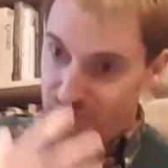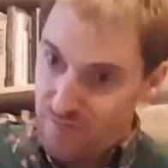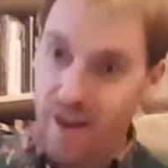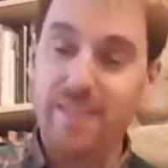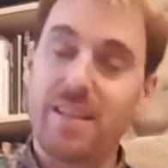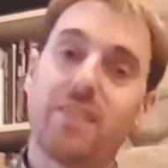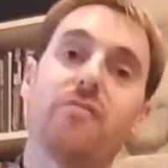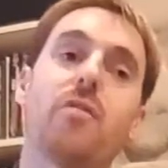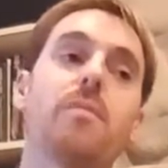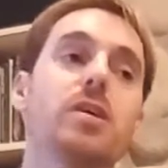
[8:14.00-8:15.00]
find that
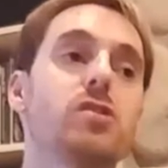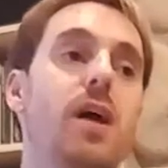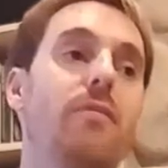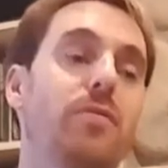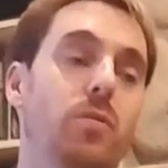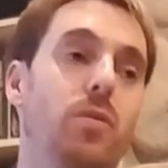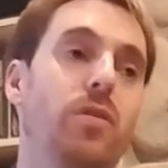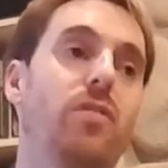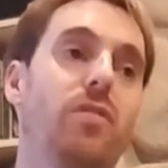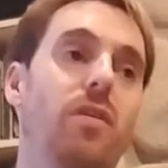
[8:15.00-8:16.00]
information
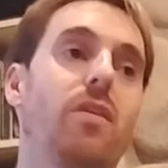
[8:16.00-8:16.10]
afterwards.